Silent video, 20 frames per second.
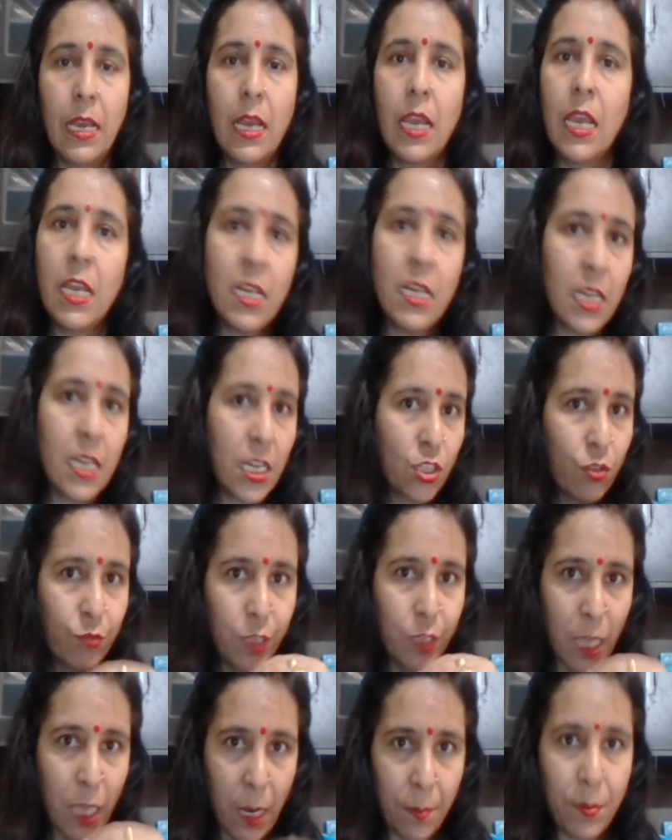In case of
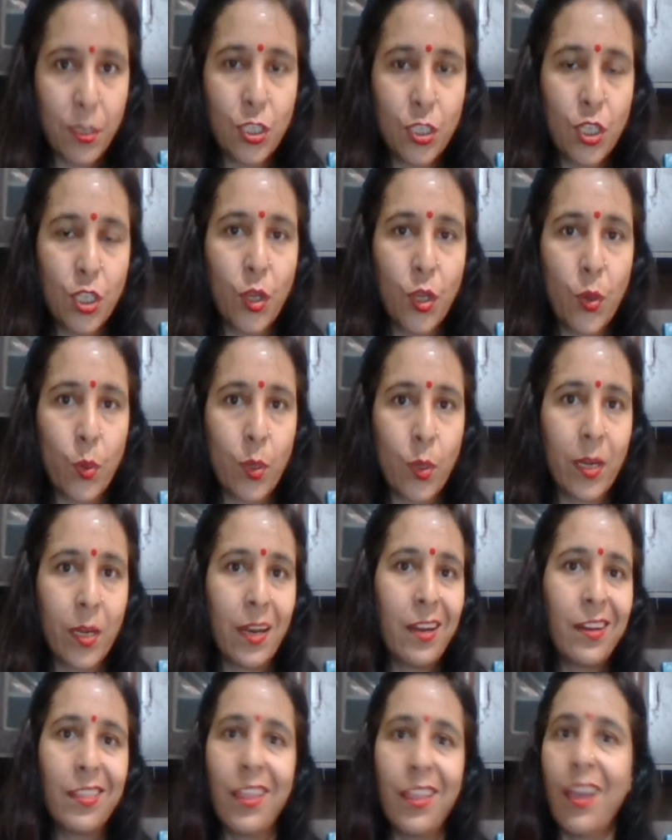cybersecurity
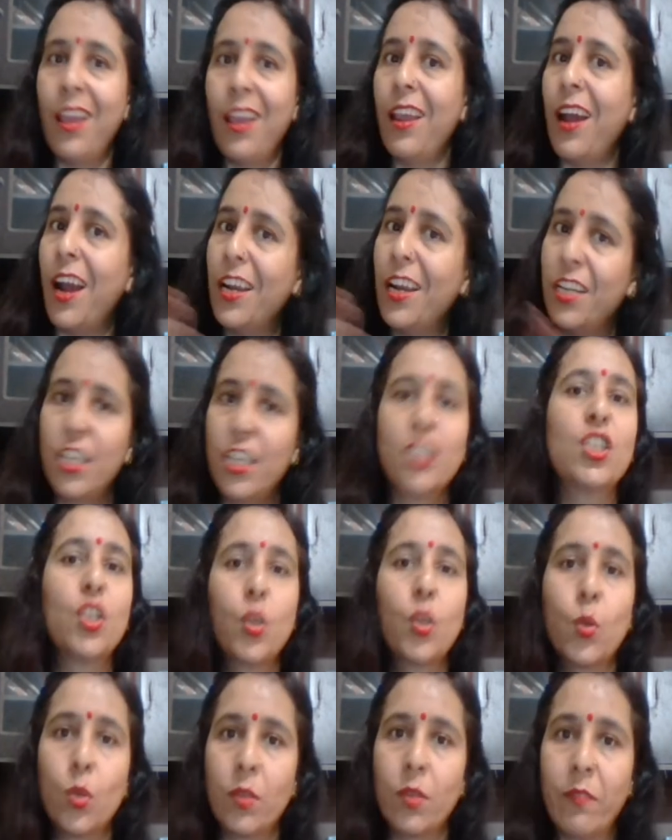and the IT
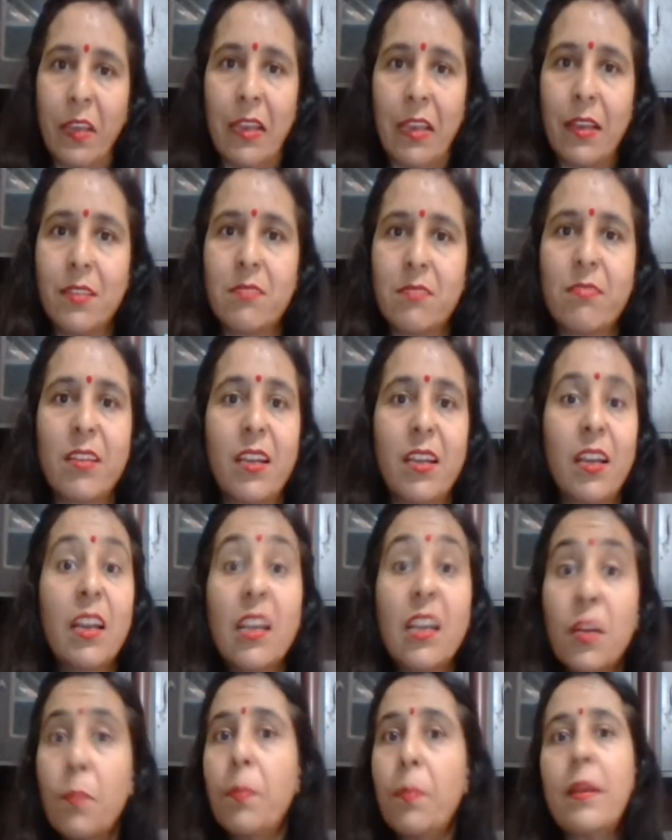security, we can say
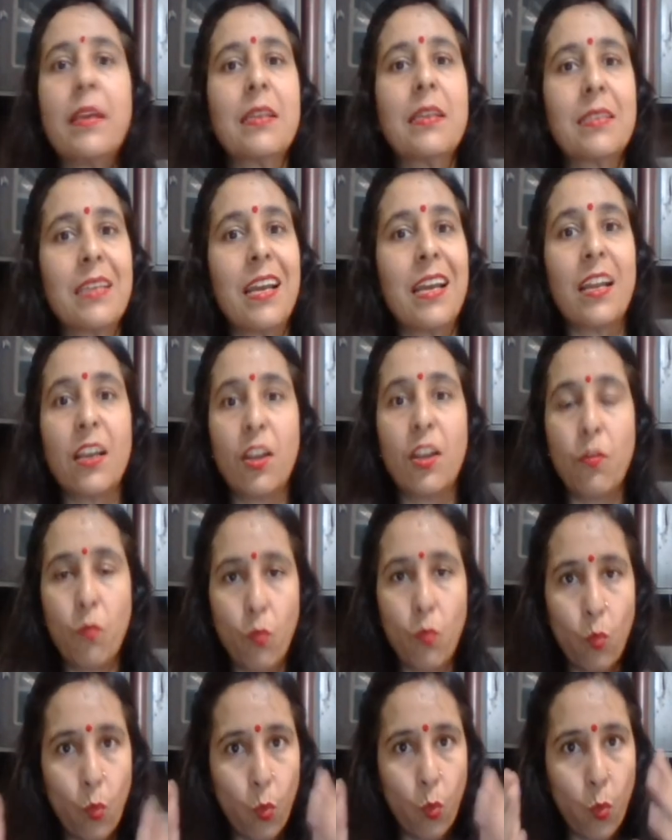it plays a
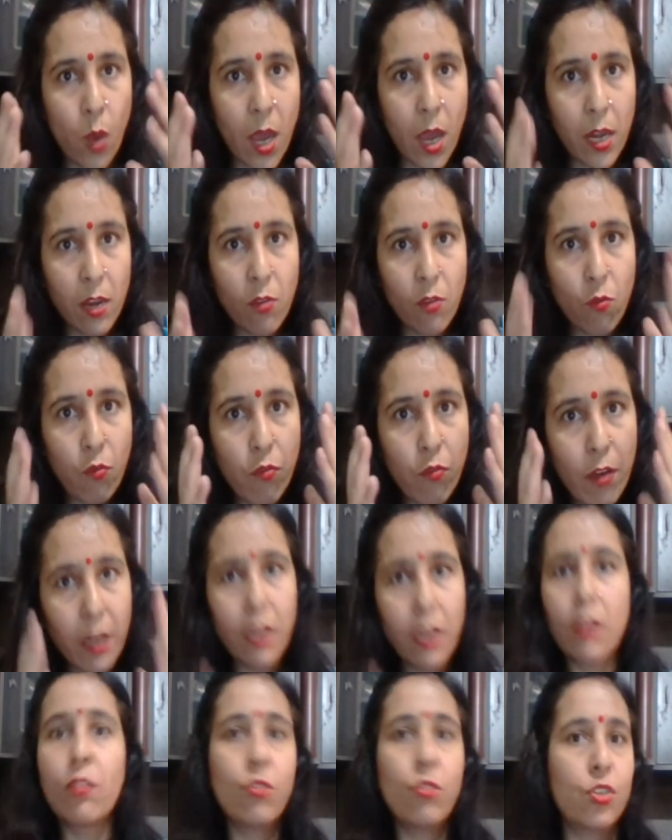
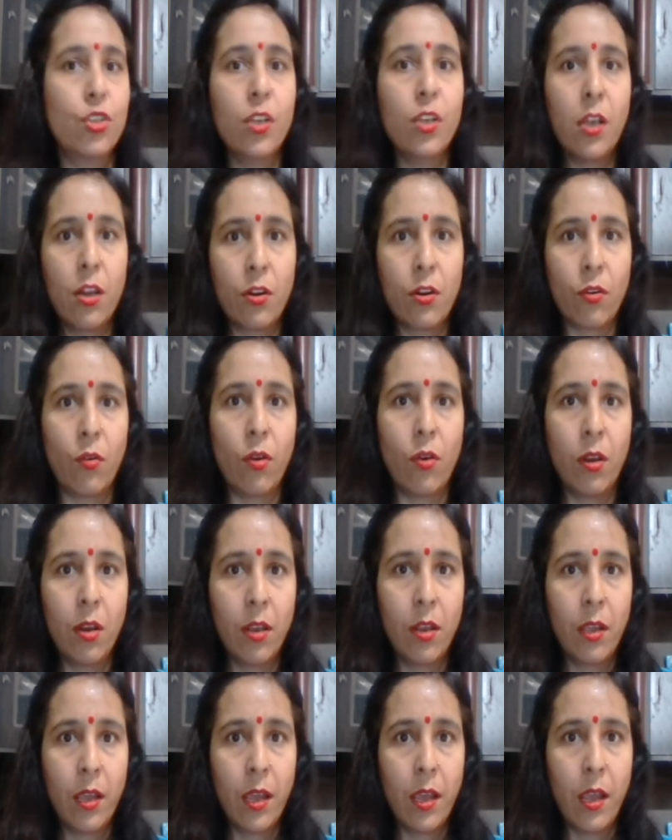very crucial role.
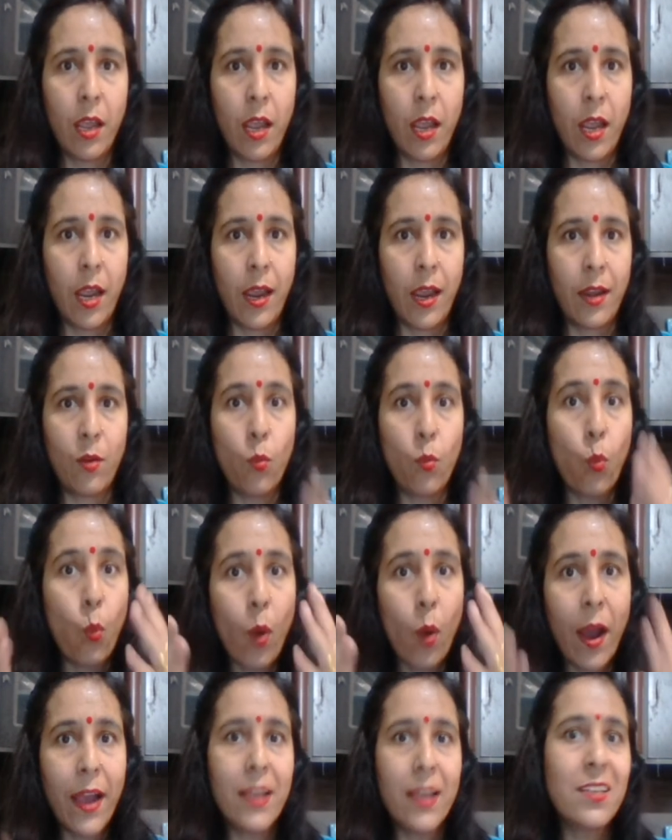And
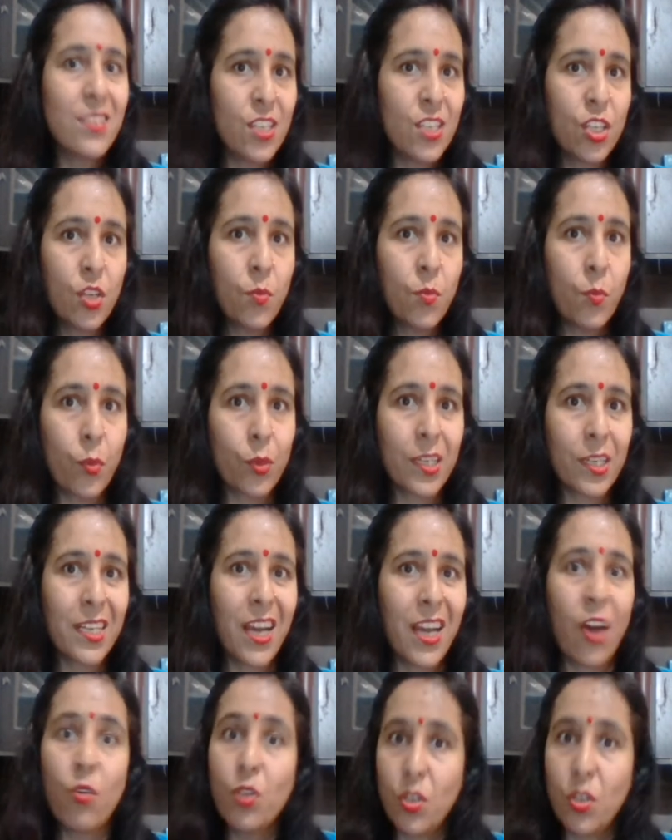why is it important,
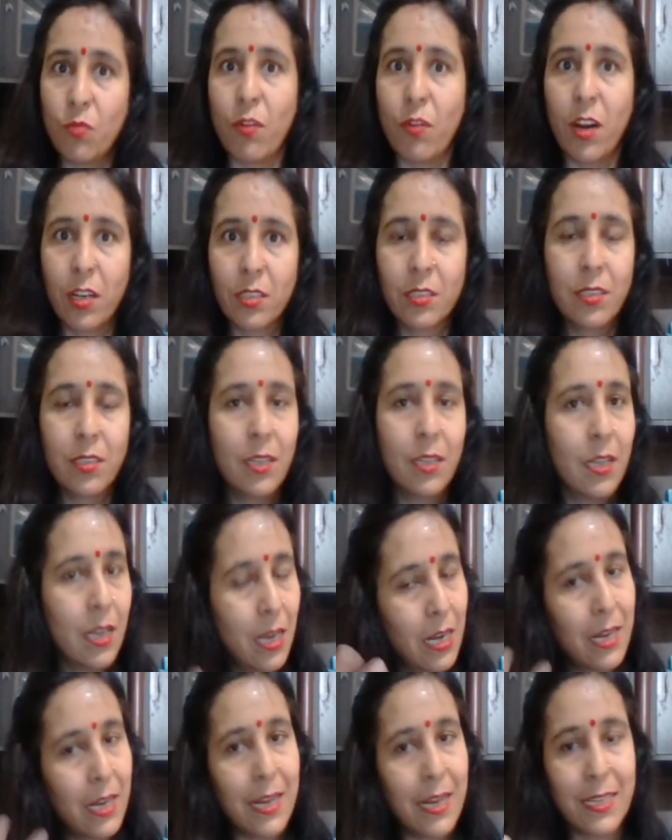how it works?
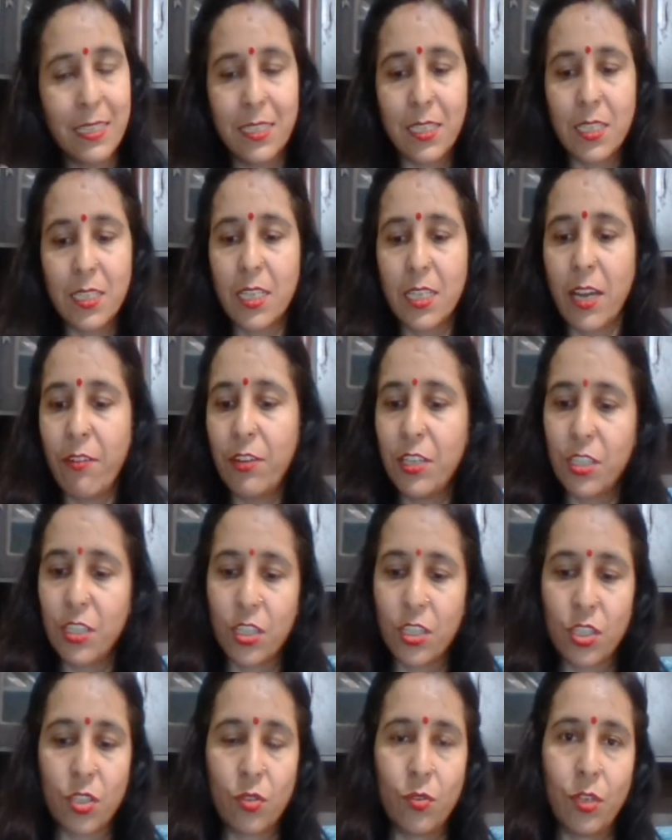Let's just have a
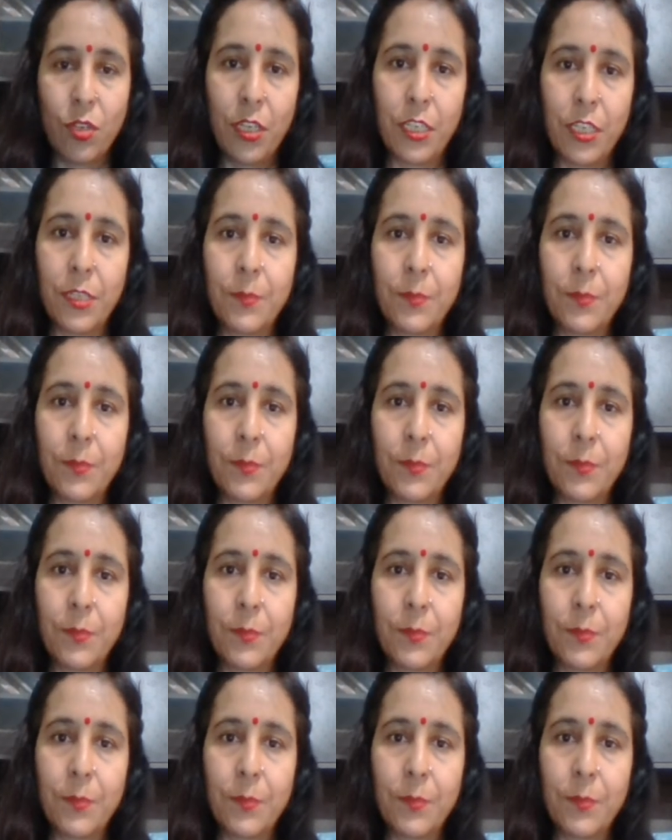discussion on it.